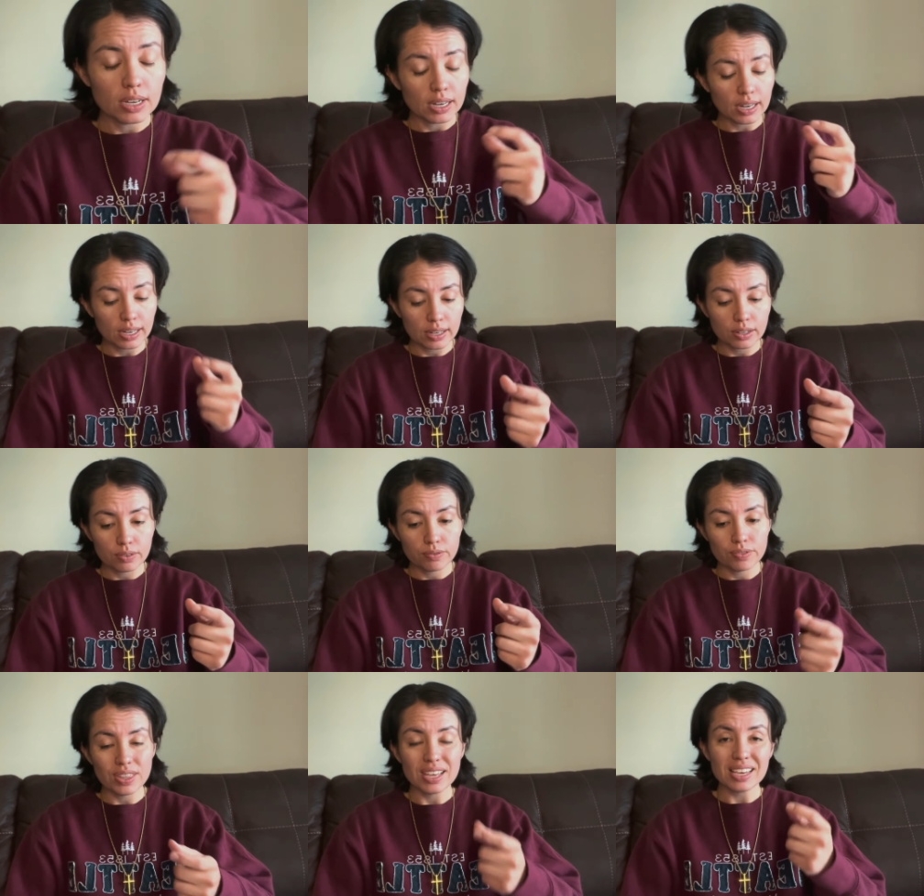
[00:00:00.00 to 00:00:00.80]

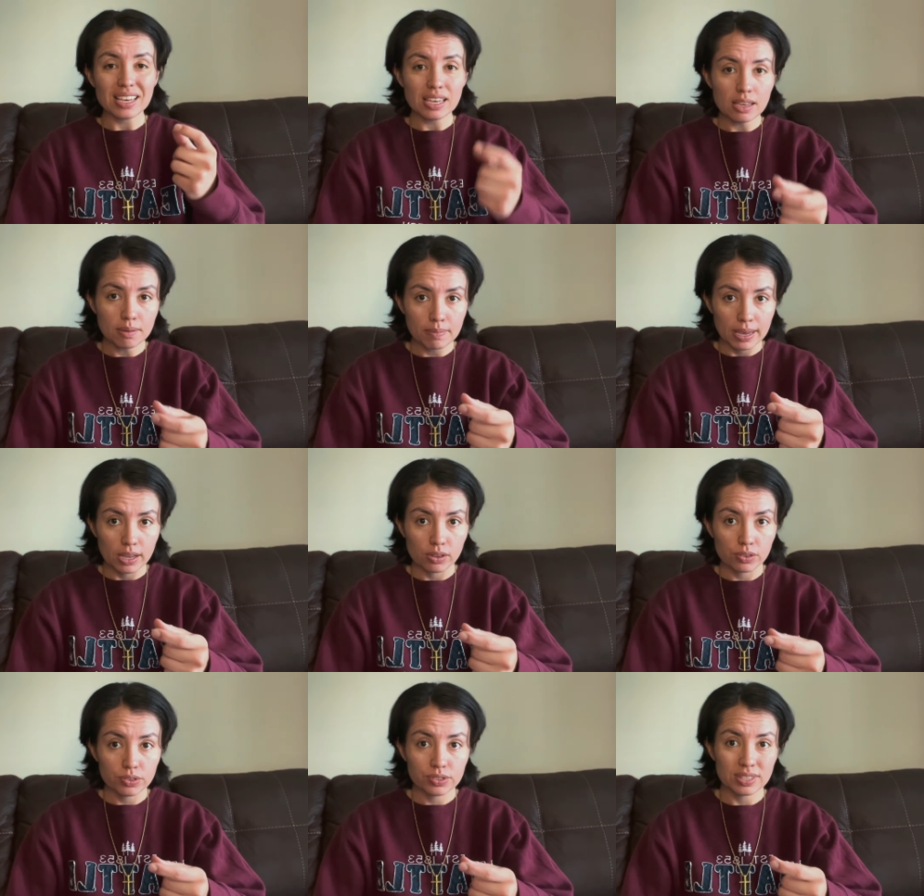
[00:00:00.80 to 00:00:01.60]
of the
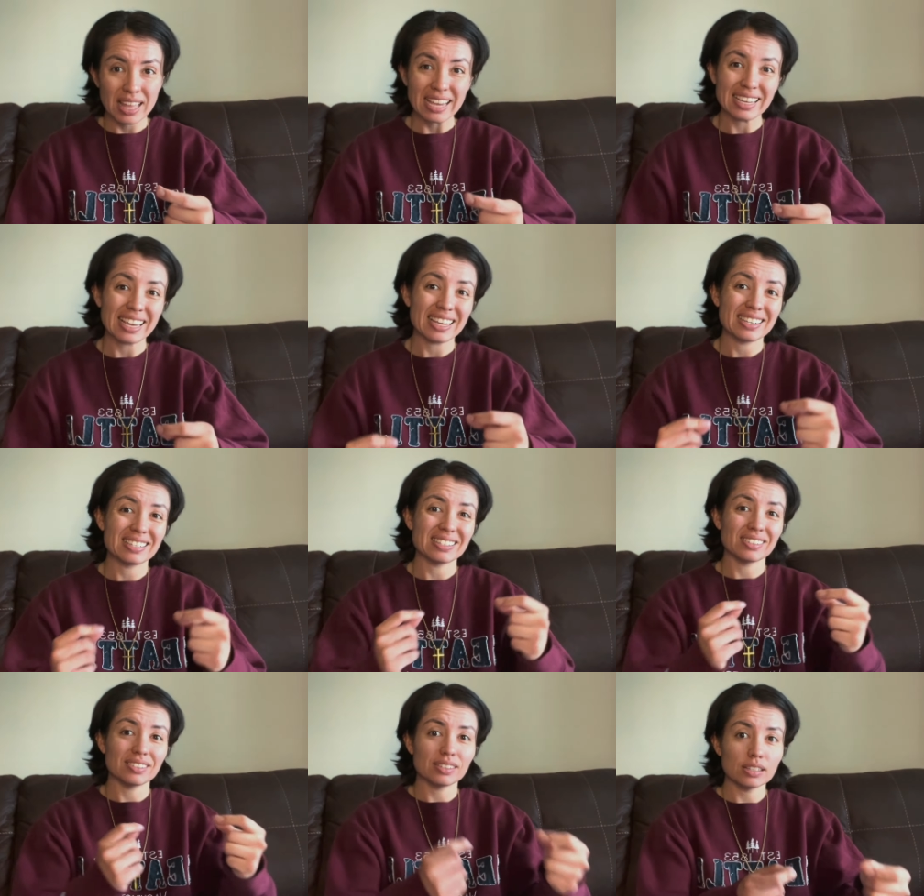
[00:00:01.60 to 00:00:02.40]
emails that get
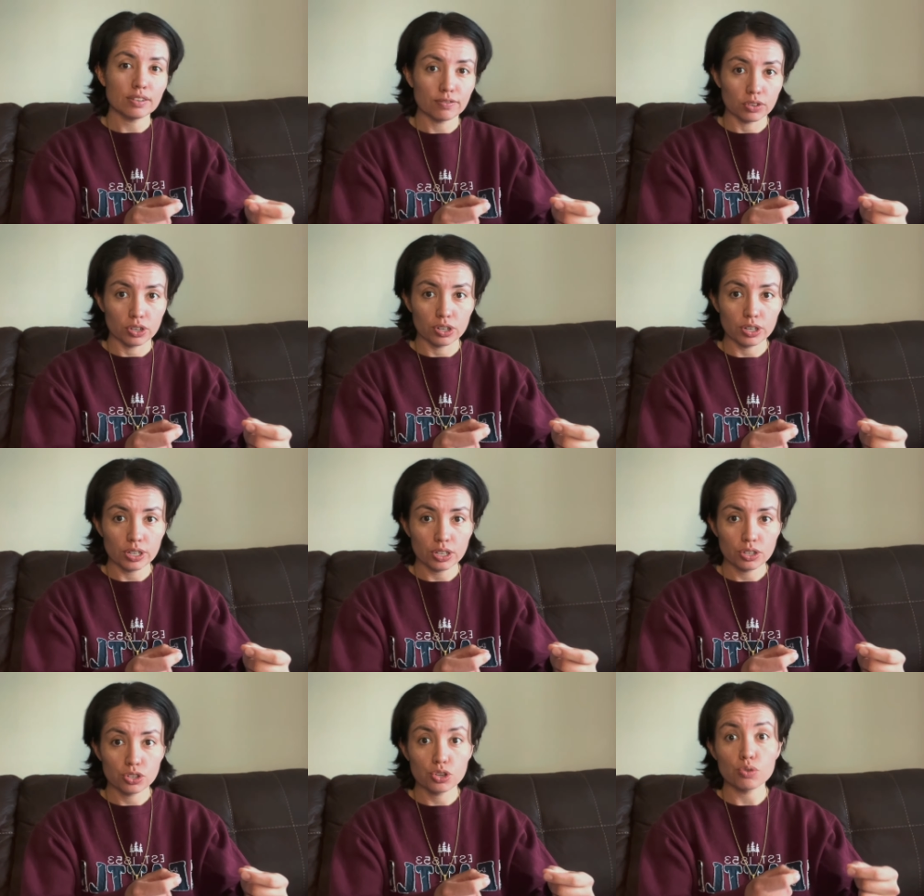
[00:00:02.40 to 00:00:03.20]
delivered
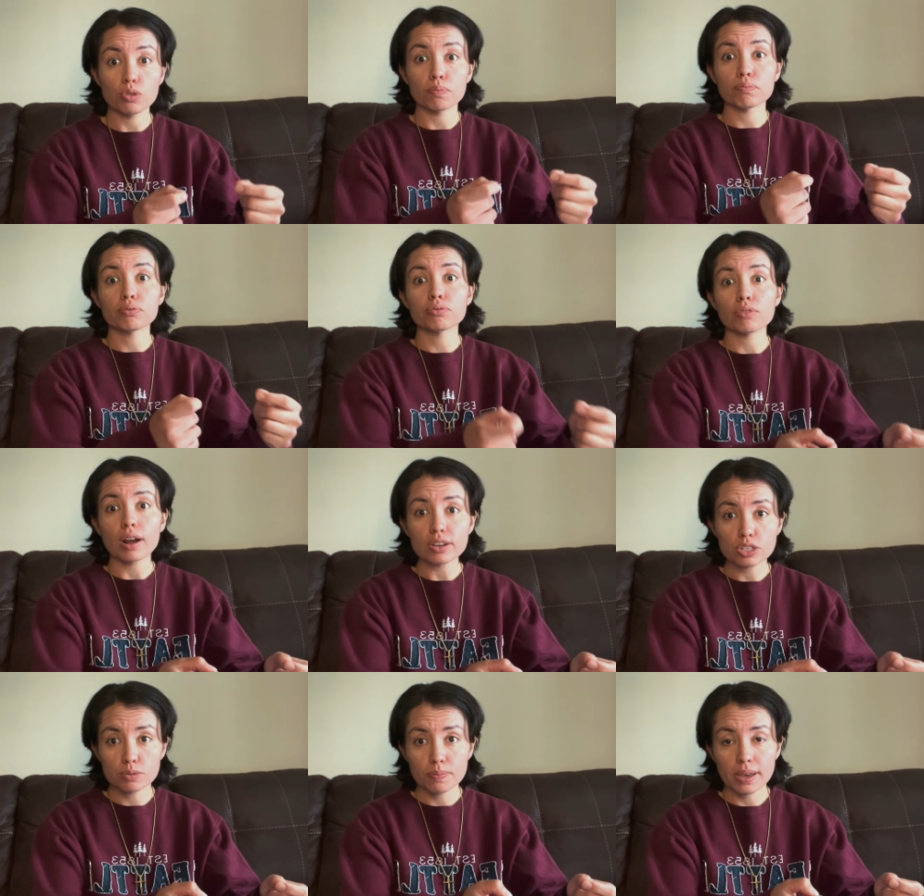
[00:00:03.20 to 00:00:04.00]
to the
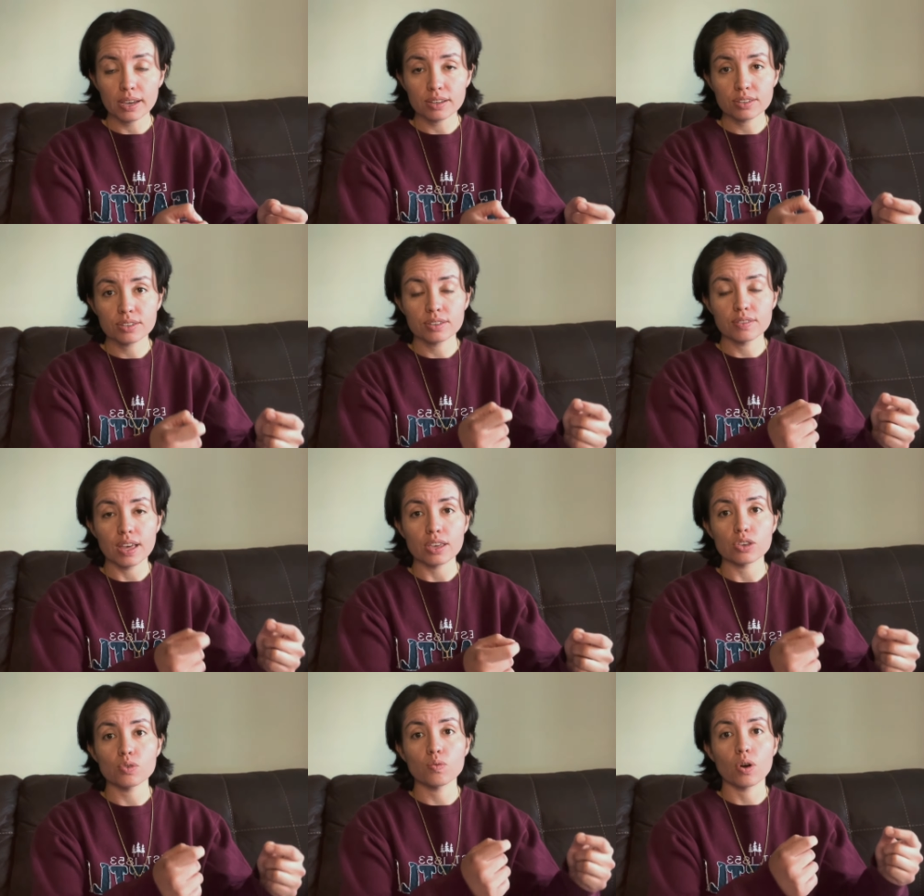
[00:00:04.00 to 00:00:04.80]
prospects
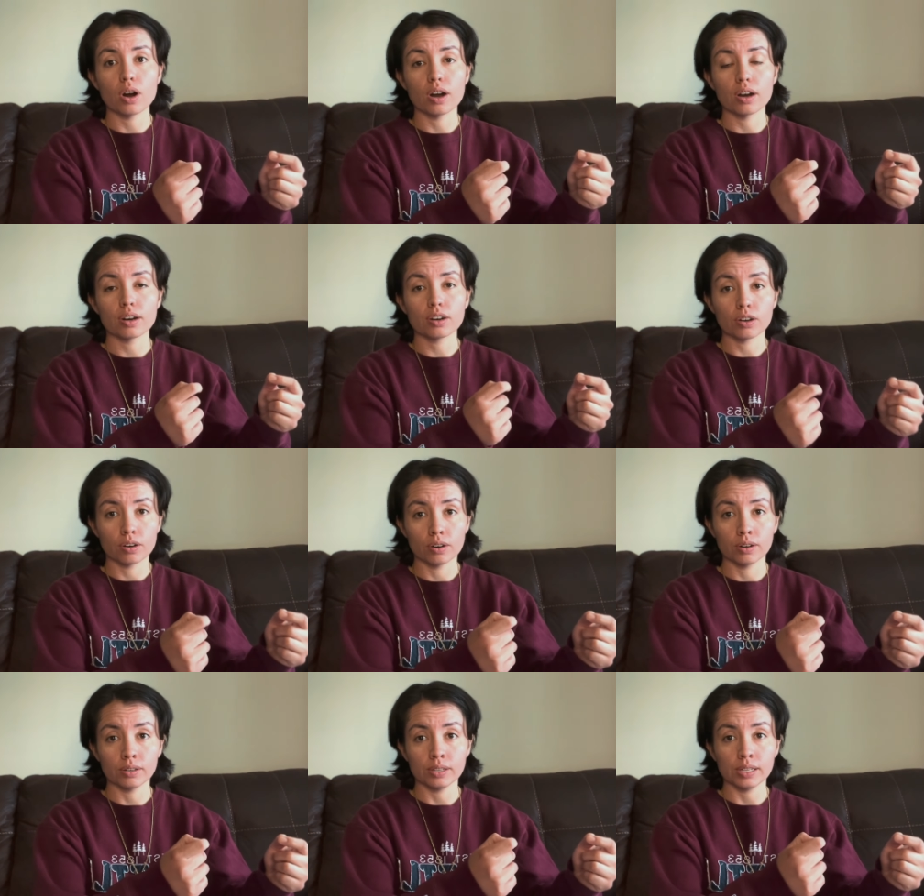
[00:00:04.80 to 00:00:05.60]
that you are
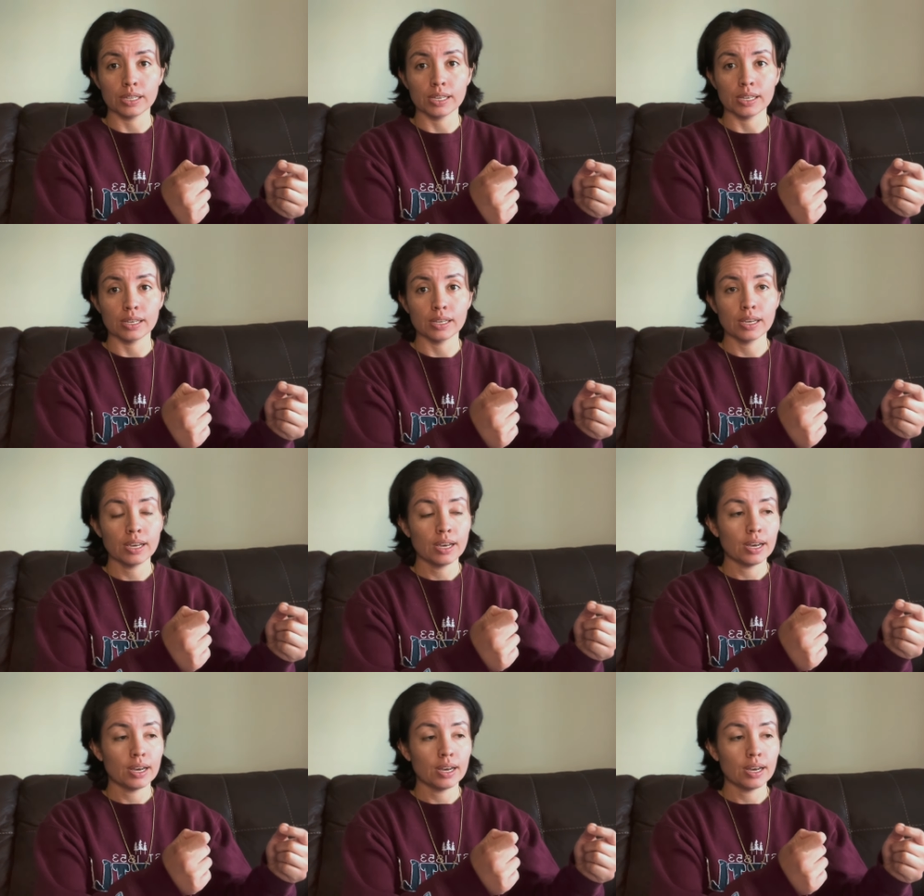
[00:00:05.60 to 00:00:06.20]
currently